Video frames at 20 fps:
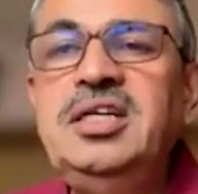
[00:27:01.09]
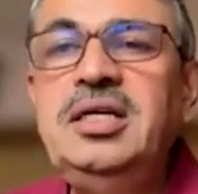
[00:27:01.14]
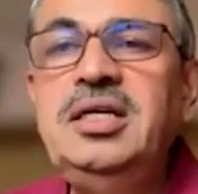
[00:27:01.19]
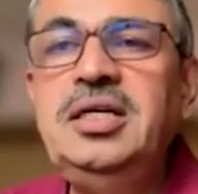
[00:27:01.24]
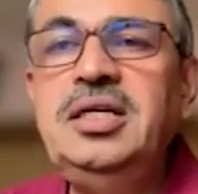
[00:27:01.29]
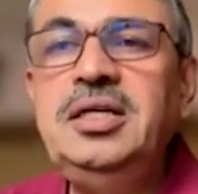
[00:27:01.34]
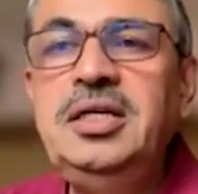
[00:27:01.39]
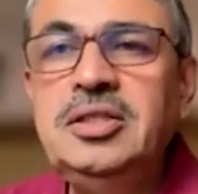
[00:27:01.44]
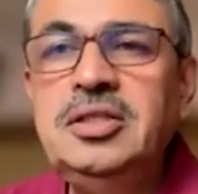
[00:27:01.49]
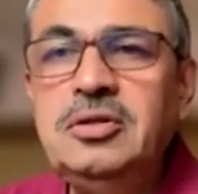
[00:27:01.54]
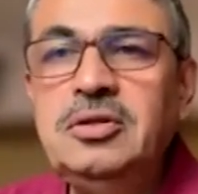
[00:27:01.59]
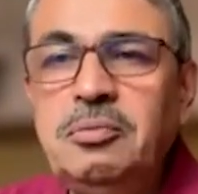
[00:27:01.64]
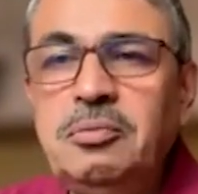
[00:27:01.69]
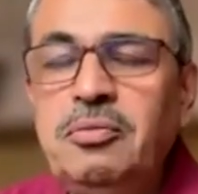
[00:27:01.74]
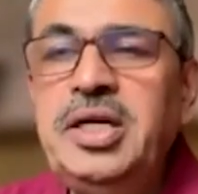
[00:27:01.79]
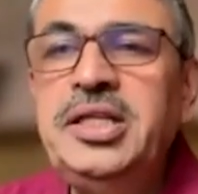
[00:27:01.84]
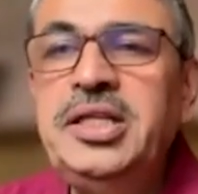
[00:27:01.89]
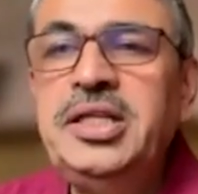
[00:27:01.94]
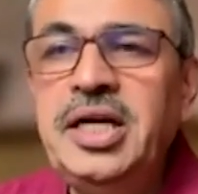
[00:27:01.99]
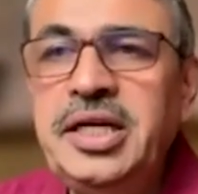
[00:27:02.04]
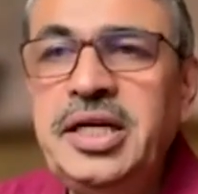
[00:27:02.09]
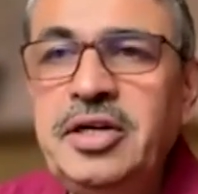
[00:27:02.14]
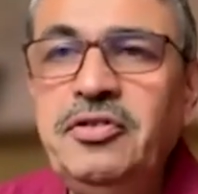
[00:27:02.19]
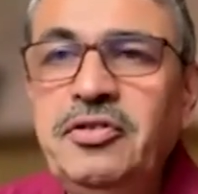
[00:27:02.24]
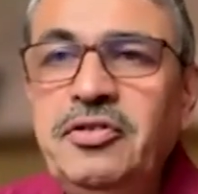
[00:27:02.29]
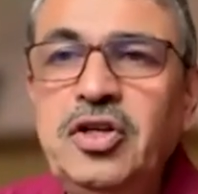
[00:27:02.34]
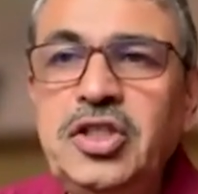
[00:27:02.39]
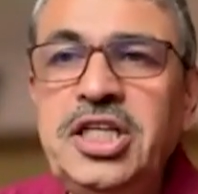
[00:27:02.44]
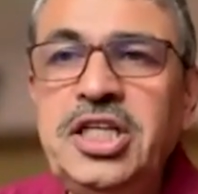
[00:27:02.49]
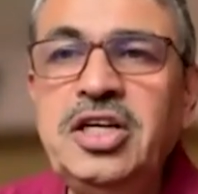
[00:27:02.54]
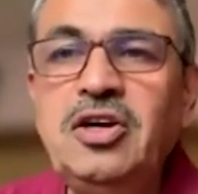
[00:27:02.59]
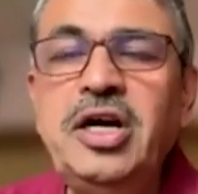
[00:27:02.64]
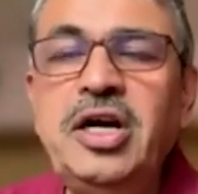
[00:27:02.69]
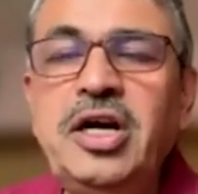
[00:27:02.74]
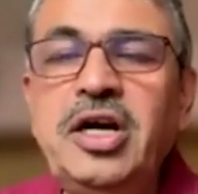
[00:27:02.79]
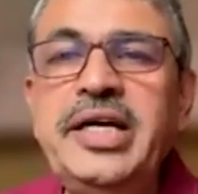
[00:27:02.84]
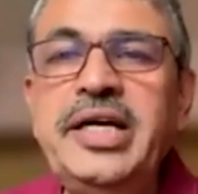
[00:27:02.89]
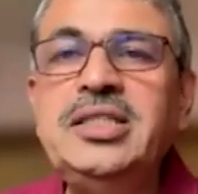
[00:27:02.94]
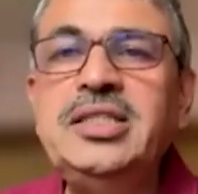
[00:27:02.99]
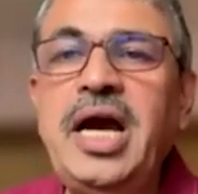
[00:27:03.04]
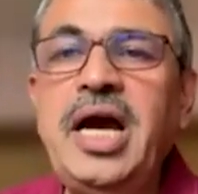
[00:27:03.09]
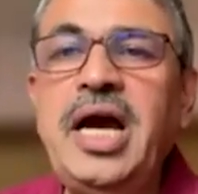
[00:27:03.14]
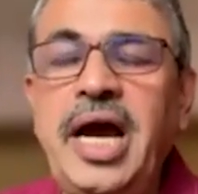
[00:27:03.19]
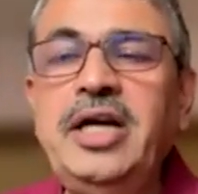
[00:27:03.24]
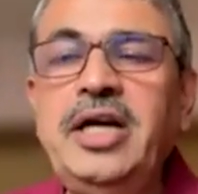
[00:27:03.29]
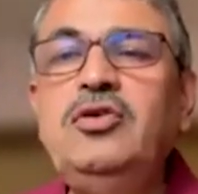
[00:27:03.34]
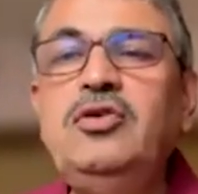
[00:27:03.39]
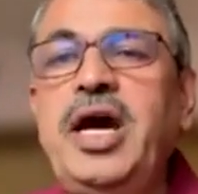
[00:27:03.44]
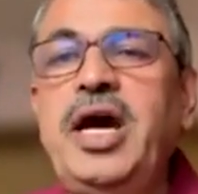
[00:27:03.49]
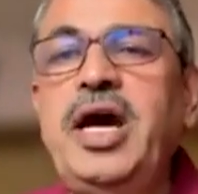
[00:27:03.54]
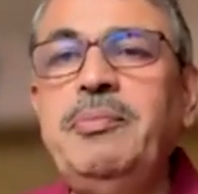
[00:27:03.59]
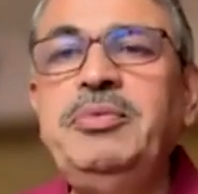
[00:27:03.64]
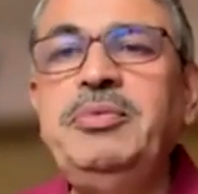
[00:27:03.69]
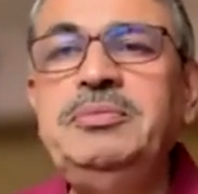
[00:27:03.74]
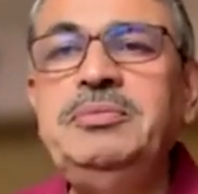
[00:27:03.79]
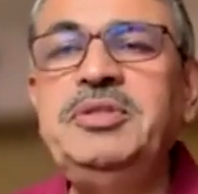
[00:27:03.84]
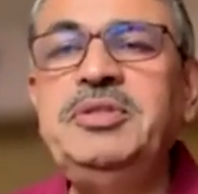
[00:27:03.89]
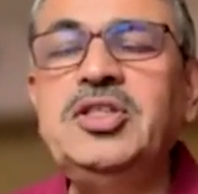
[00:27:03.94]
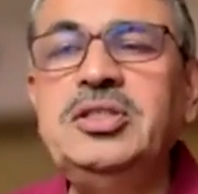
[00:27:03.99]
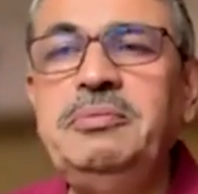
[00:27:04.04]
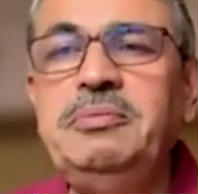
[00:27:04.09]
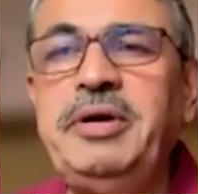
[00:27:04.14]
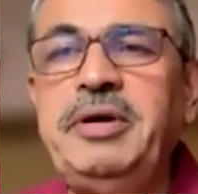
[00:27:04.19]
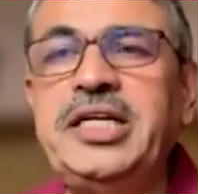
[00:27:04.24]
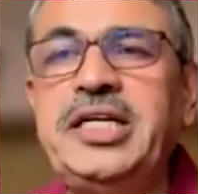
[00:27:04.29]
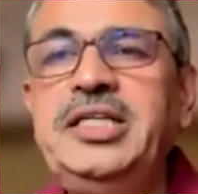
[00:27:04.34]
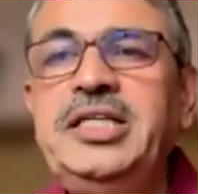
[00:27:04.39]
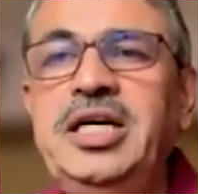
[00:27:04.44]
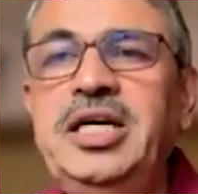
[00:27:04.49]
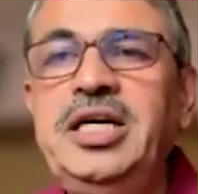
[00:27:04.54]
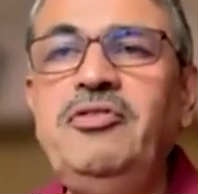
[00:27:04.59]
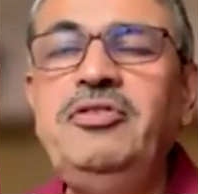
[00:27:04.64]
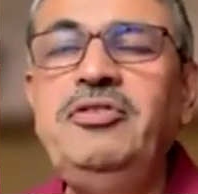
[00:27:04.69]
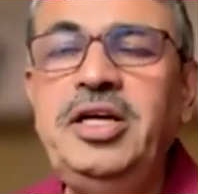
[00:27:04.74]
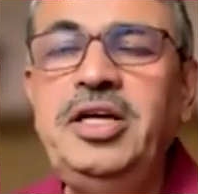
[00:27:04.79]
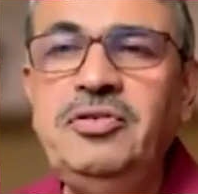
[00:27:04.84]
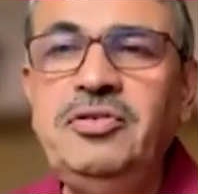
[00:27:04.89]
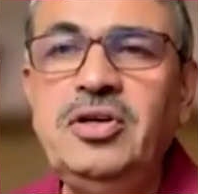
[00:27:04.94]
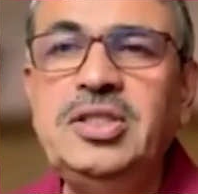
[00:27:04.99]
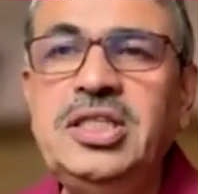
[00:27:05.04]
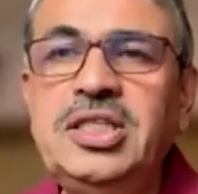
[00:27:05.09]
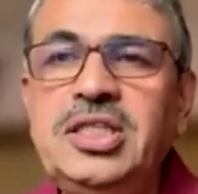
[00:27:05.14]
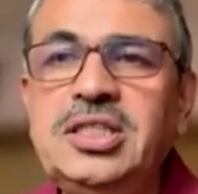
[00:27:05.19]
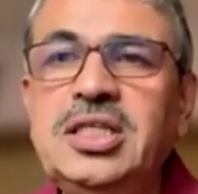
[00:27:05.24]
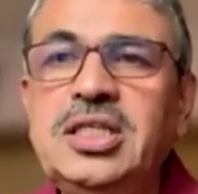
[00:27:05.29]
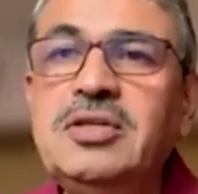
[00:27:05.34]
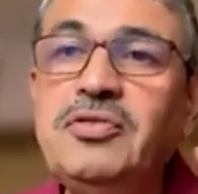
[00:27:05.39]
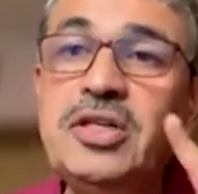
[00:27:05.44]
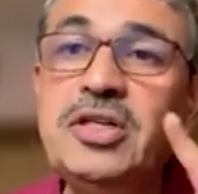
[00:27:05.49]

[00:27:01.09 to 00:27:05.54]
in the evolutionary context had to happen because the bacteria have lived on this earth for